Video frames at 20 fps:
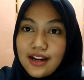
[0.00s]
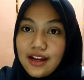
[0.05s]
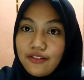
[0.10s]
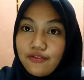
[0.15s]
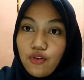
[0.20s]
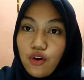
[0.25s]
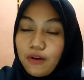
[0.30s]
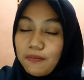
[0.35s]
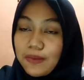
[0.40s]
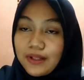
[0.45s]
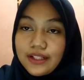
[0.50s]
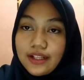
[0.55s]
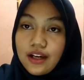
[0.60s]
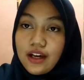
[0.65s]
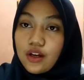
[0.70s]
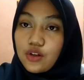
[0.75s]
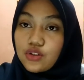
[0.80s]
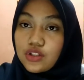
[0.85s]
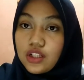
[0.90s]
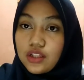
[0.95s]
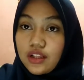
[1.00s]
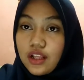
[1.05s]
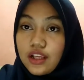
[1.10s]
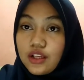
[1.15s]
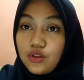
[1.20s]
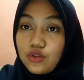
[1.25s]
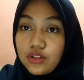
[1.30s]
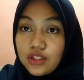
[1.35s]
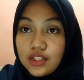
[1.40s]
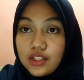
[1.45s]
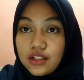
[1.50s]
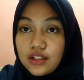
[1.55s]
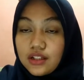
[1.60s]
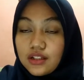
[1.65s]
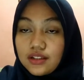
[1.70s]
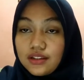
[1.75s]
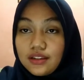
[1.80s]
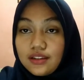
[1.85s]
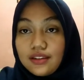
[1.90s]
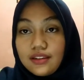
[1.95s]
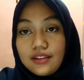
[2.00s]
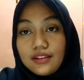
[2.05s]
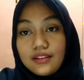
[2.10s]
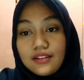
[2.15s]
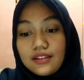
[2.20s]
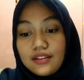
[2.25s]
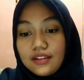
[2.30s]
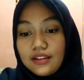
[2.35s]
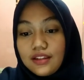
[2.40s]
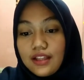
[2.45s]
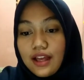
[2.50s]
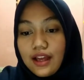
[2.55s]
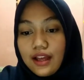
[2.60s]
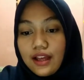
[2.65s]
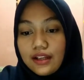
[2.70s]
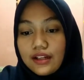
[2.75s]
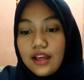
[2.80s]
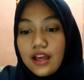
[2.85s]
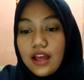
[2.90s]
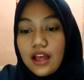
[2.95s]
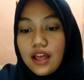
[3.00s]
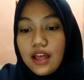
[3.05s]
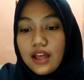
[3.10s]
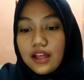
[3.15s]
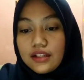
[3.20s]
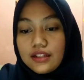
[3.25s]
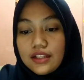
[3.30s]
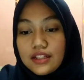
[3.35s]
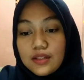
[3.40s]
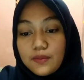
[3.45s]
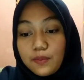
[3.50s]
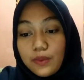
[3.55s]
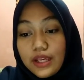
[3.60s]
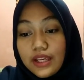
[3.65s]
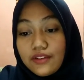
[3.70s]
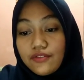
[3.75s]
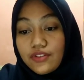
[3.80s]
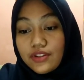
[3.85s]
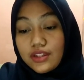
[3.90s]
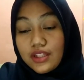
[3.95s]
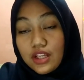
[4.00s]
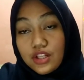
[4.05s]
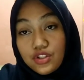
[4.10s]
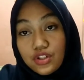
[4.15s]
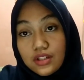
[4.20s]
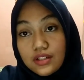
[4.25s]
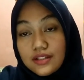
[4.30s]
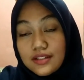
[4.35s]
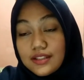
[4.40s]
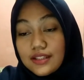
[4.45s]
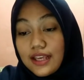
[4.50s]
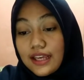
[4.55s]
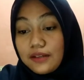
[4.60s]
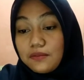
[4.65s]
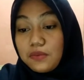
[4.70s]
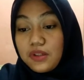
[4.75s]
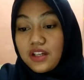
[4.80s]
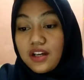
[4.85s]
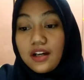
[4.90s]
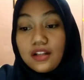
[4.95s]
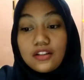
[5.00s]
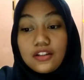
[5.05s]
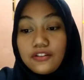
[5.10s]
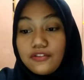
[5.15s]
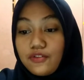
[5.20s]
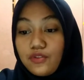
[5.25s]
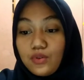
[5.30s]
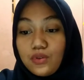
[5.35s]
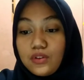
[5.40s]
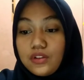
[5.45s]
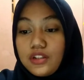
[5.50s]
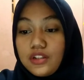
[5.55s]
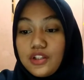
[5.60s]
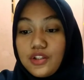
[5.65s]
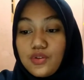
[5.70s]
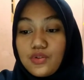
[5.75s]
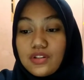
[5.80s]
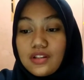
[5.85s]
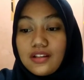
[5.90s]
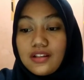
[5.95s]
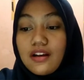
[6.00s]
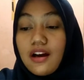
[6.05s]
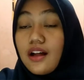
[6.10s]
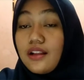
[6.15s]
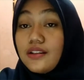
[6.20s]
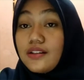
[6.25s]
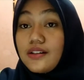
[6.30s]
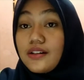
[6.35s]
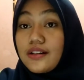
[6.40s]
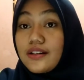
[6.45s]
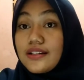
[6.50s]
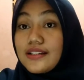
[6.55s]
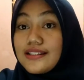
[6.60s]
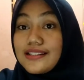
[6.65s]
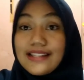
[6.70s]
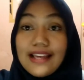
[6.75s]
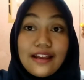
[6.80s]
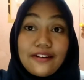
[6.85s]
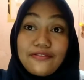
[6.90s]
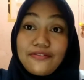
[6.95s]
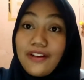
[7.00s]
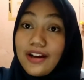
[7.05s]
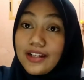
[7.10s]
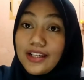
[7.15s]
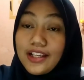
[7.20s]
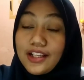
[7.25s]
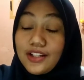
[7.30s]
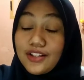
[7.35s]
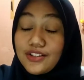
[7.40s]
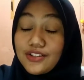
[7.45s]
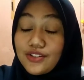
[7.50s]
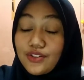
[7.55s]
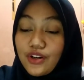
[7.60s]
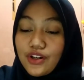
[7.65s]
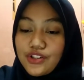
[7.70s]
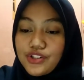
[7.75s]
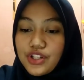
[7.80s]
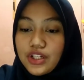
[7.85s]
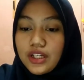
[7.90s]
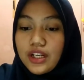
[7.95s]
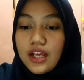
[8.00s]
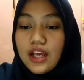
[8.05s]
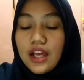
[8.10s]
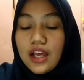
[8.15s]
ada format yang harus kita ikuti. Dan display invitations can be colorful using colors and funny illustration.